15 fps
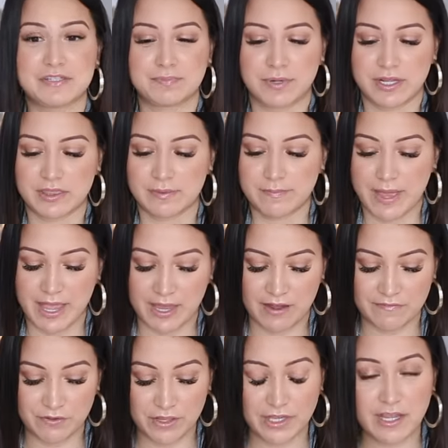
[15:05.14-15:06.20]
to break the bank. I
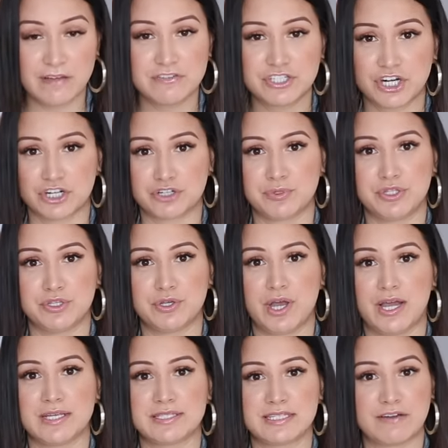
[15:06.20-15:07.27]
feel like I've shared with you
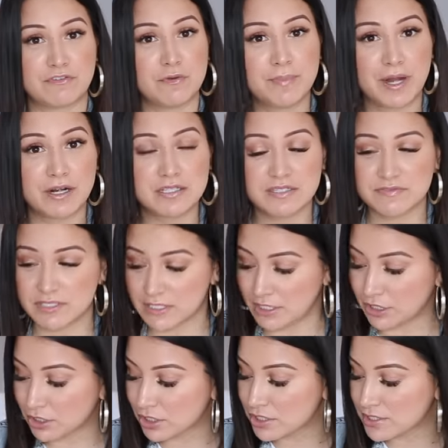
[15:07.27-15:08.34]
guys several pairs of
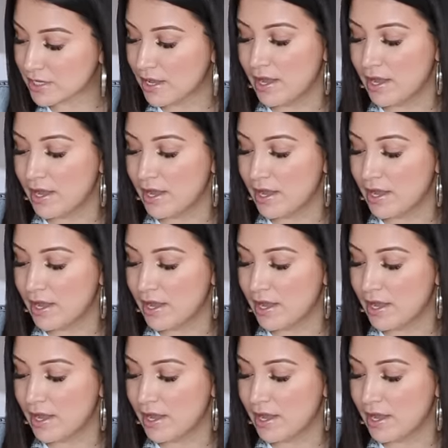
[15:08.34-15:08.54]
sneakers.